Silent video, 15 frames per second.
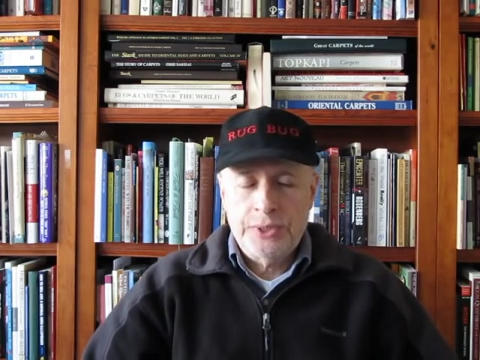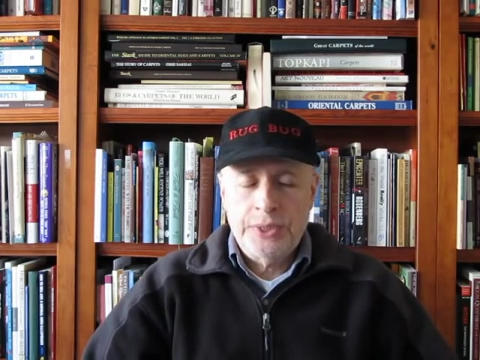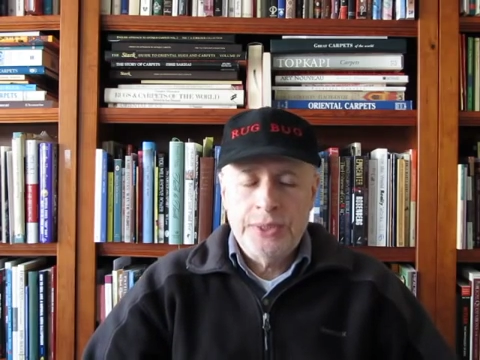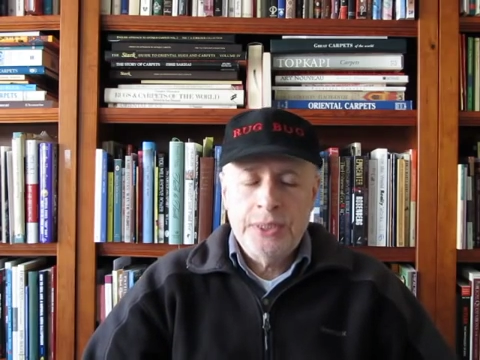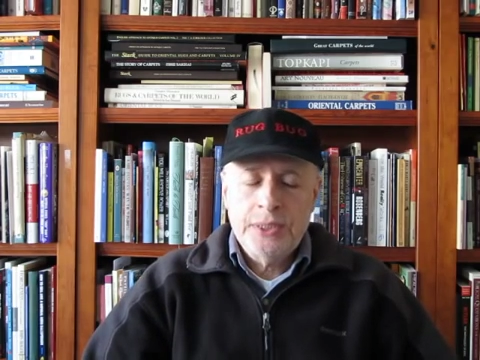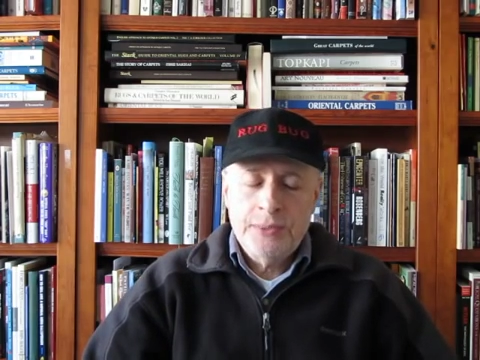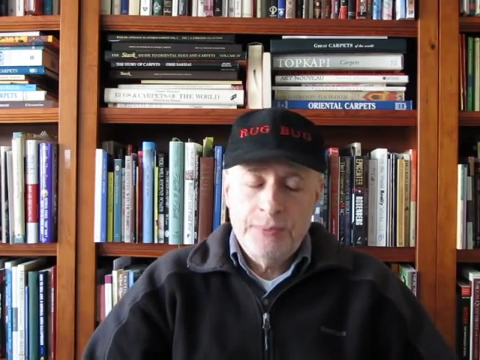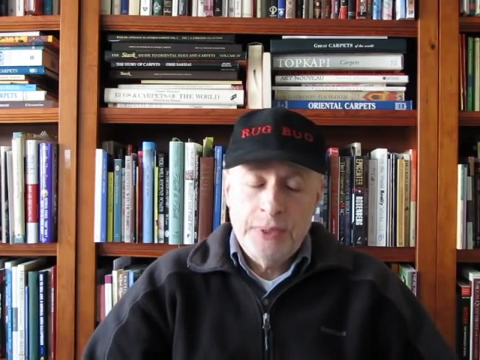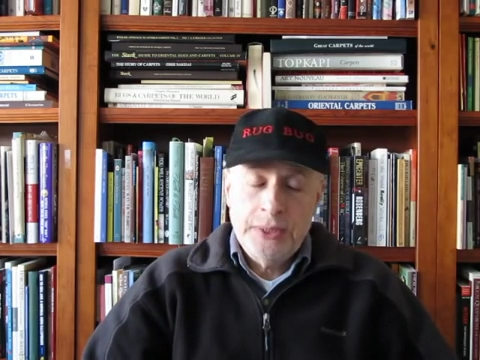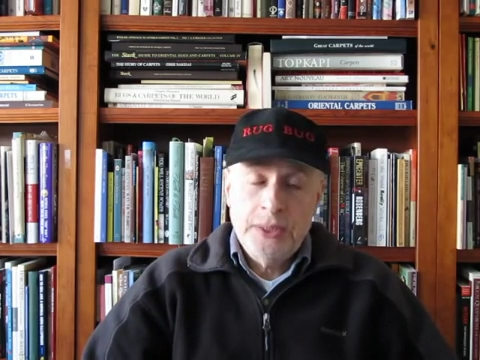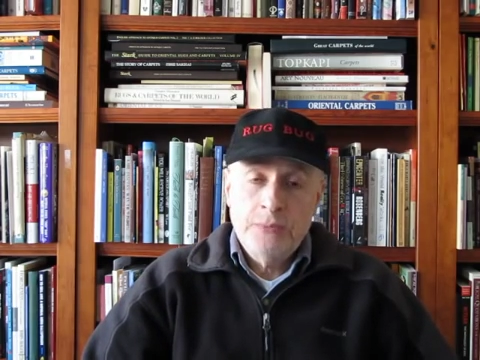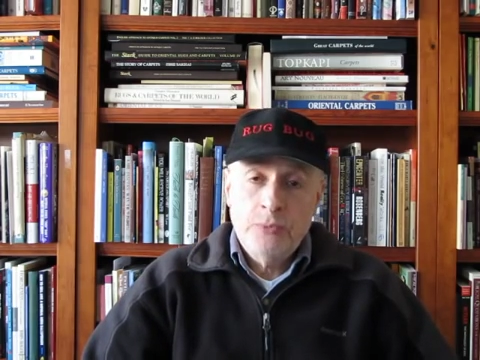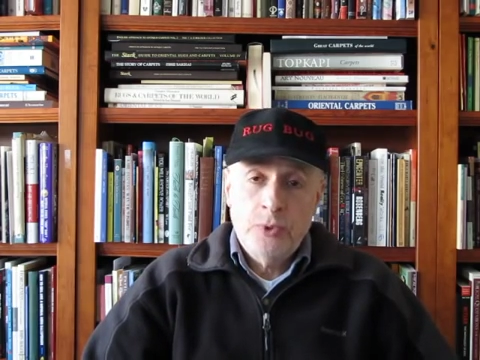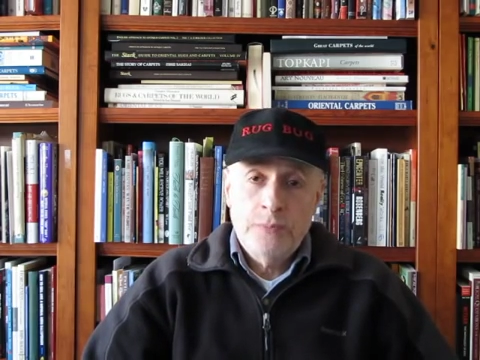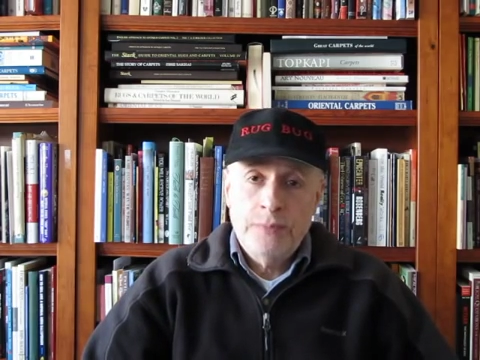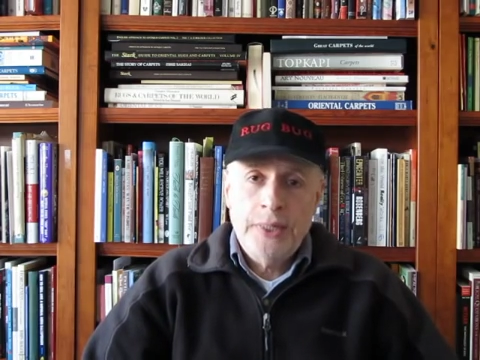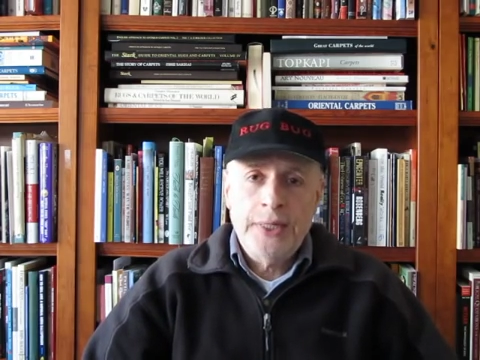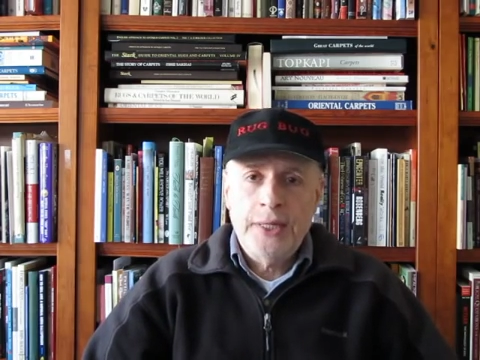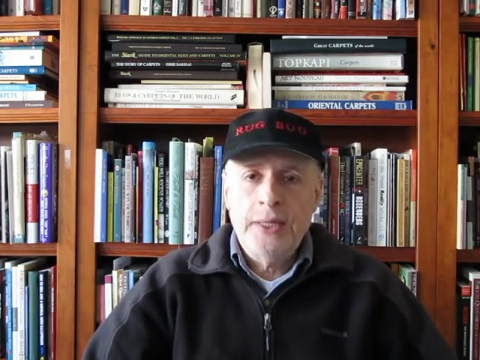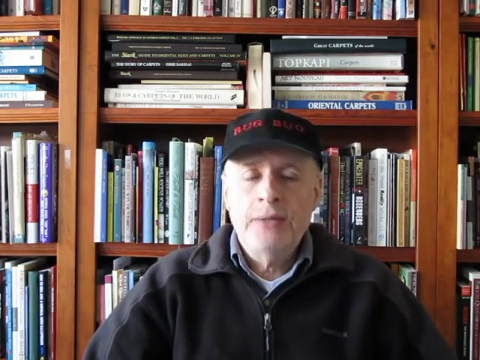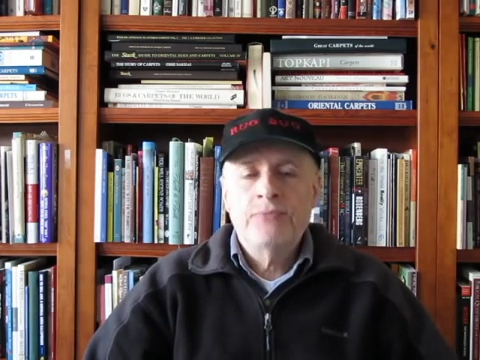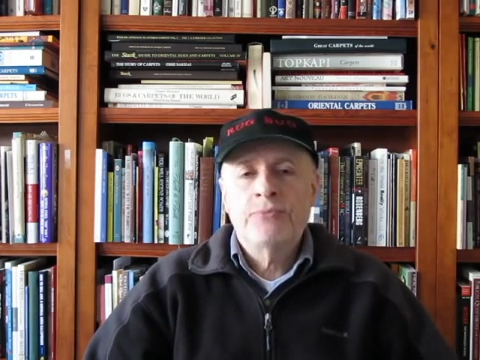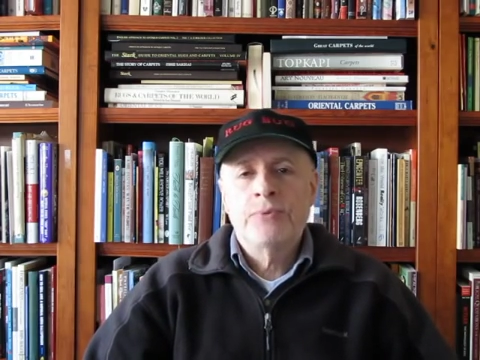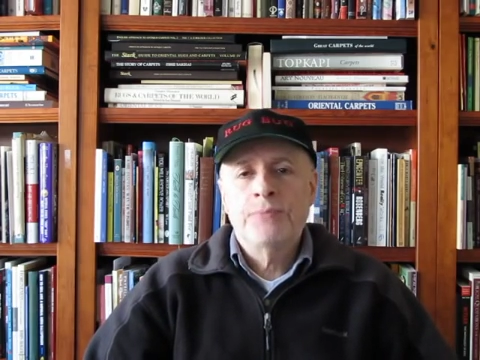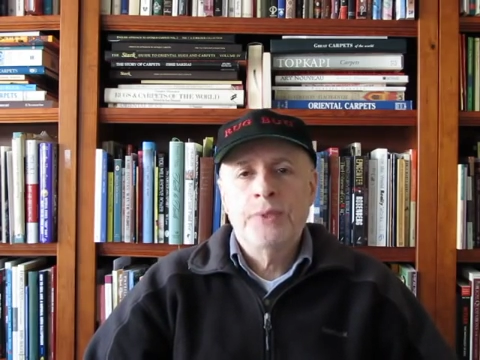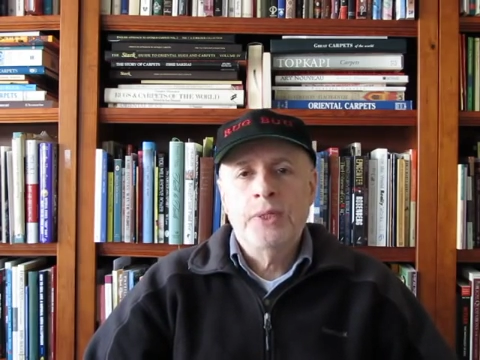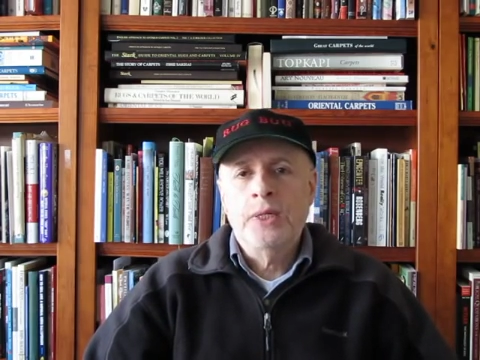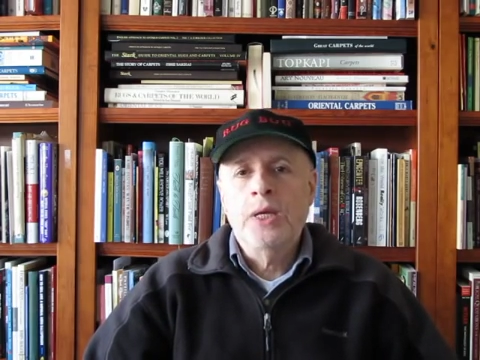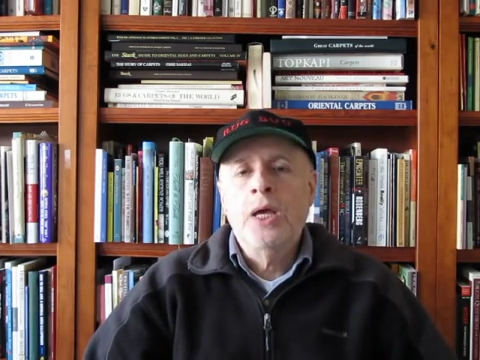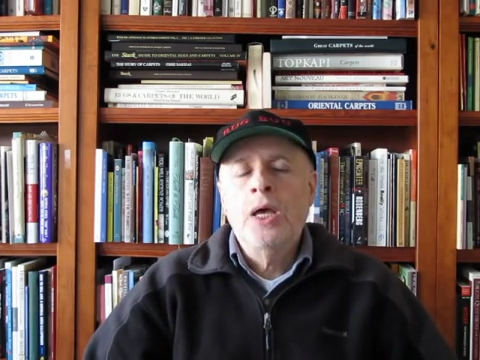They tend to be a little more money from
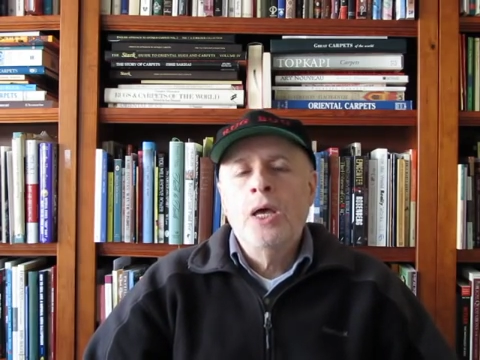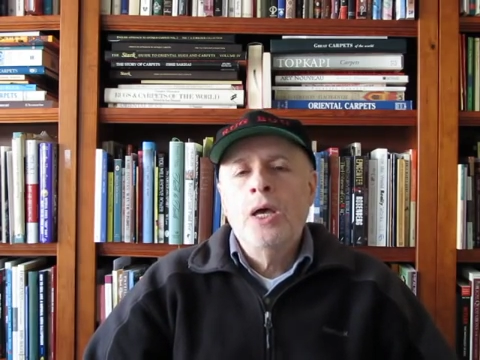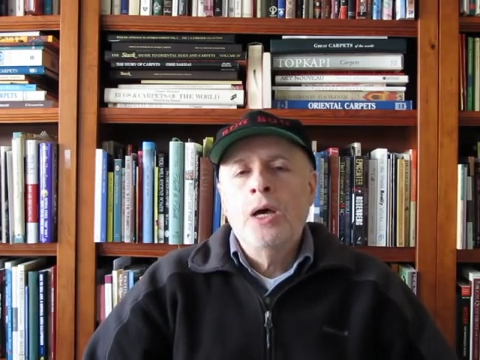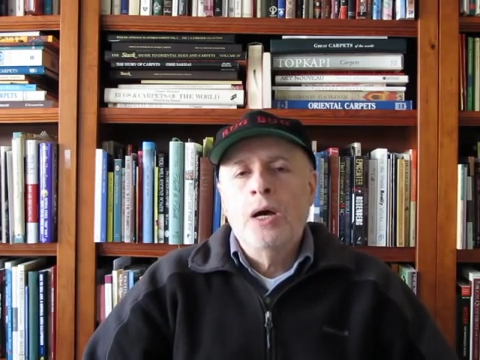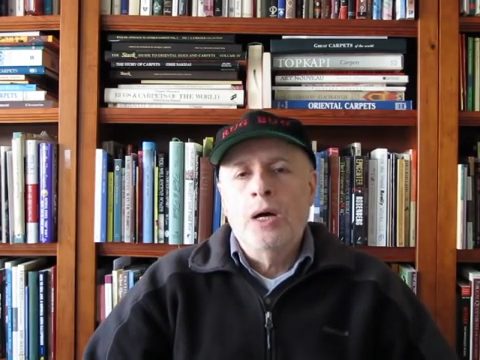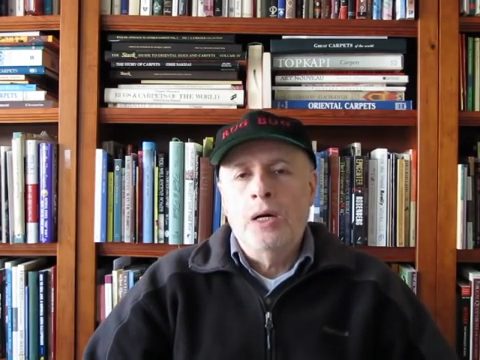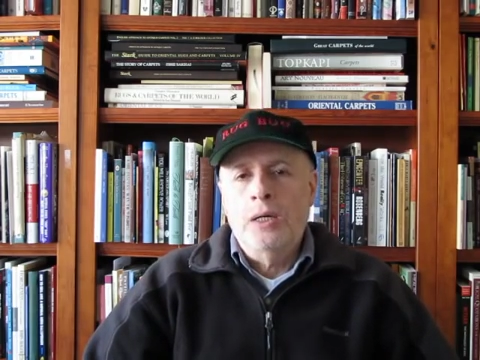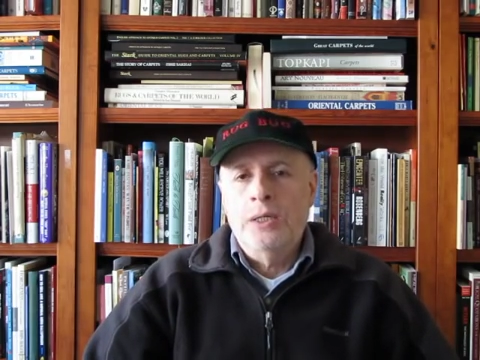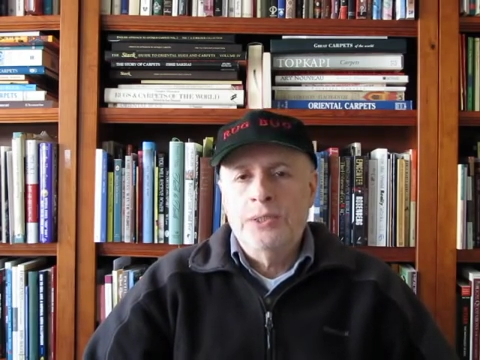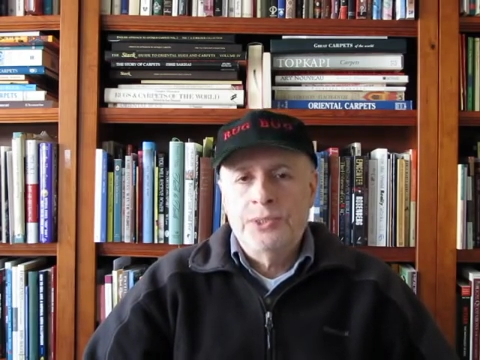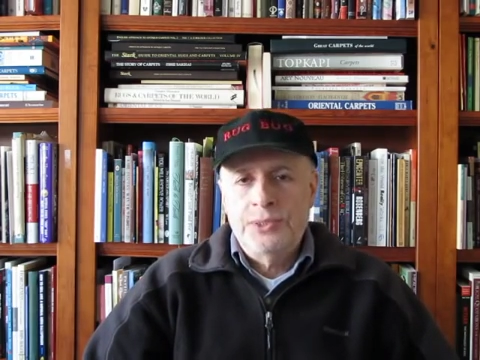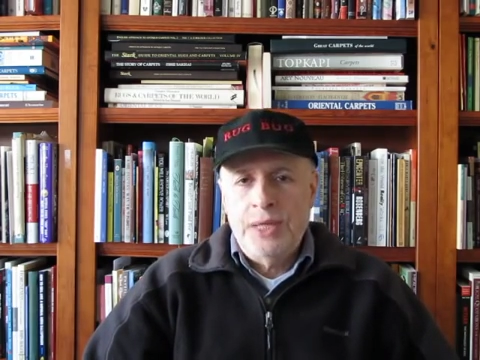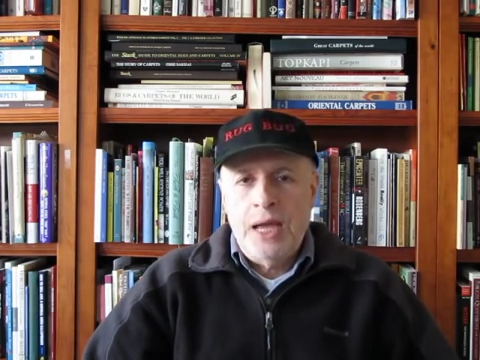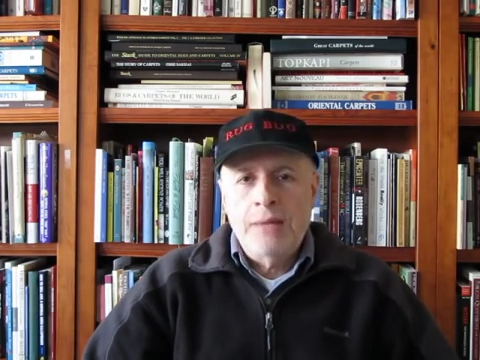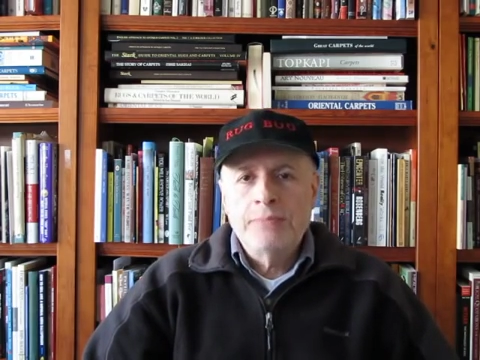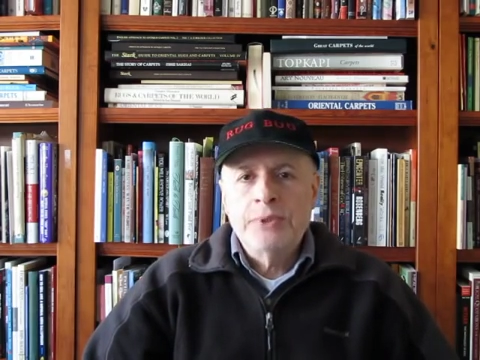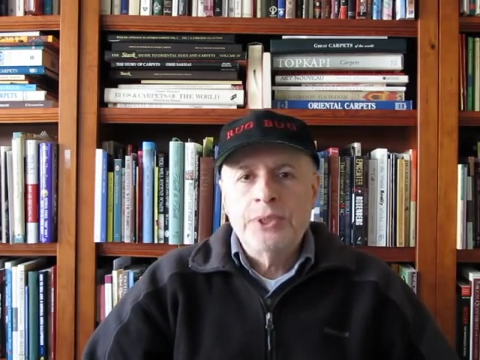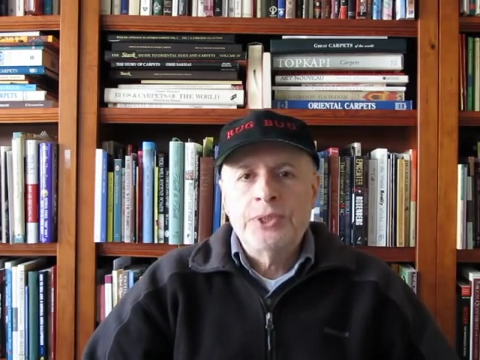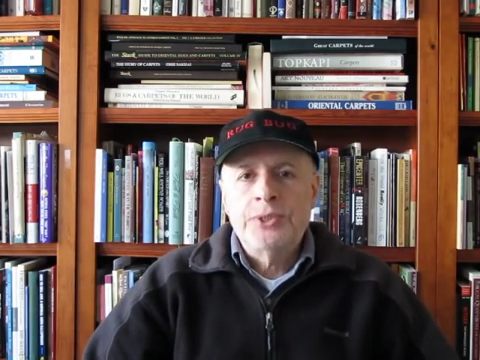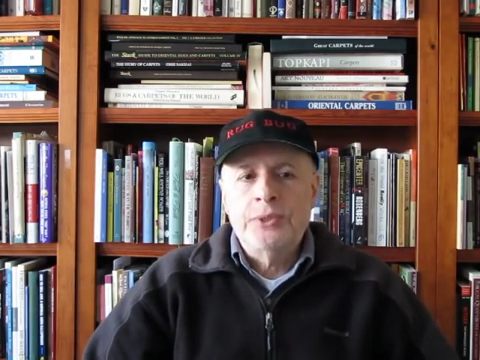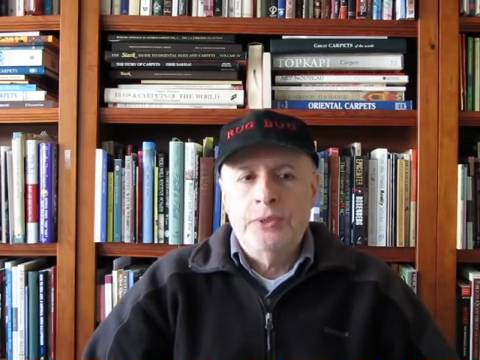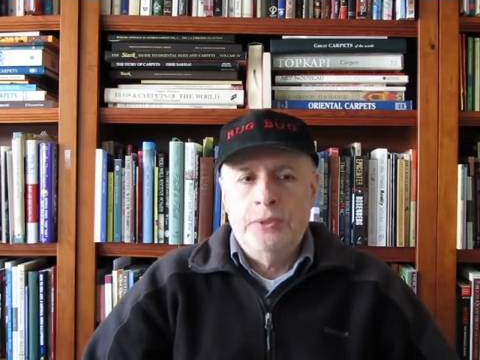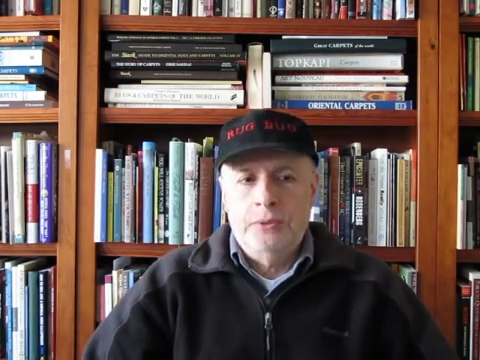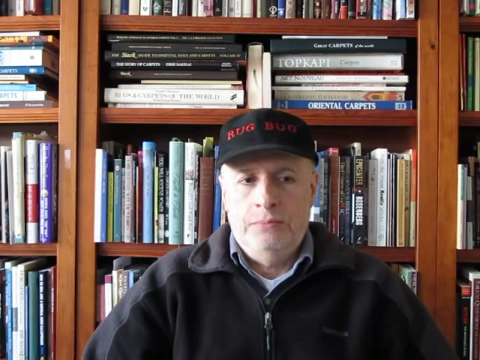the established